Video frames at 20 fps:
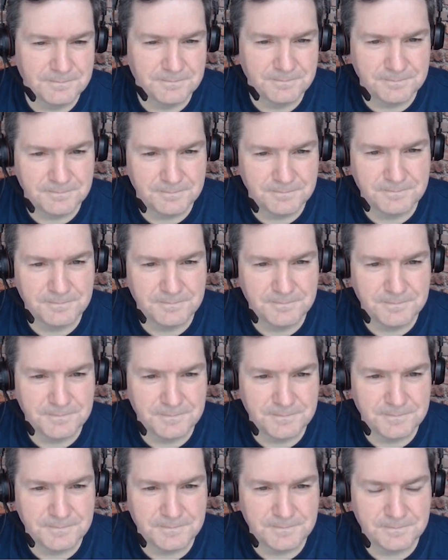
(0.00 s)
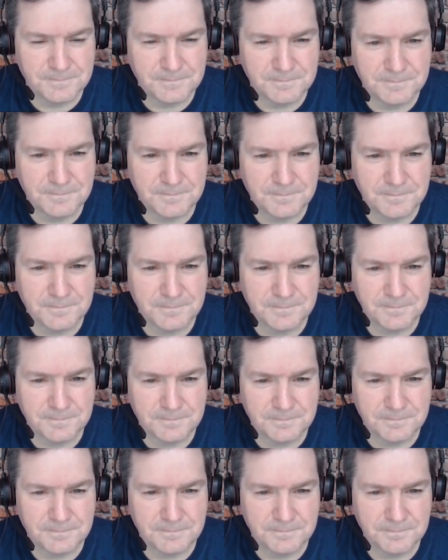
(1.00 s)

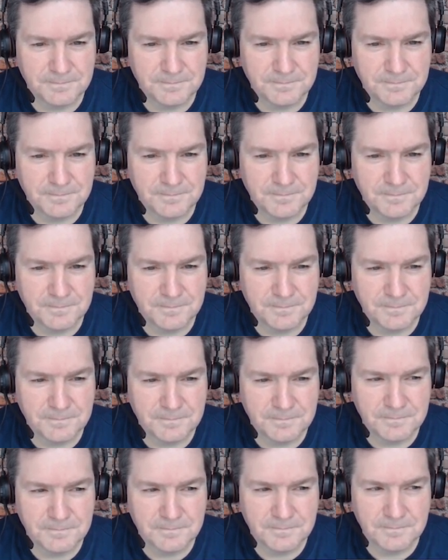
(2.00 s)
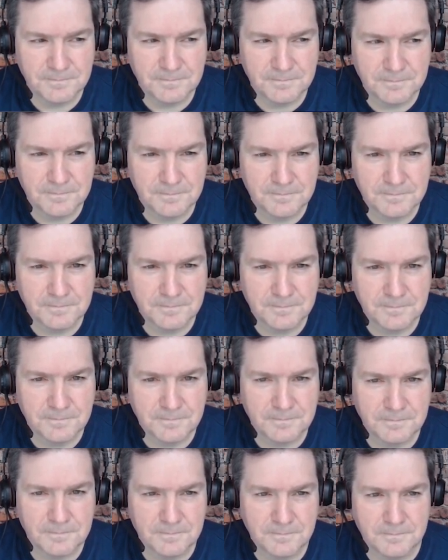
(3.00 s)

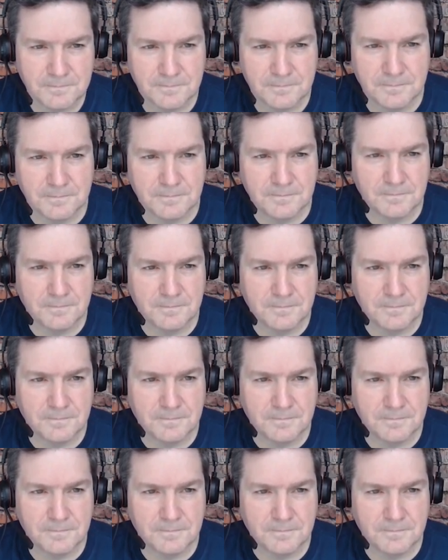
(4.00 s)
(silent)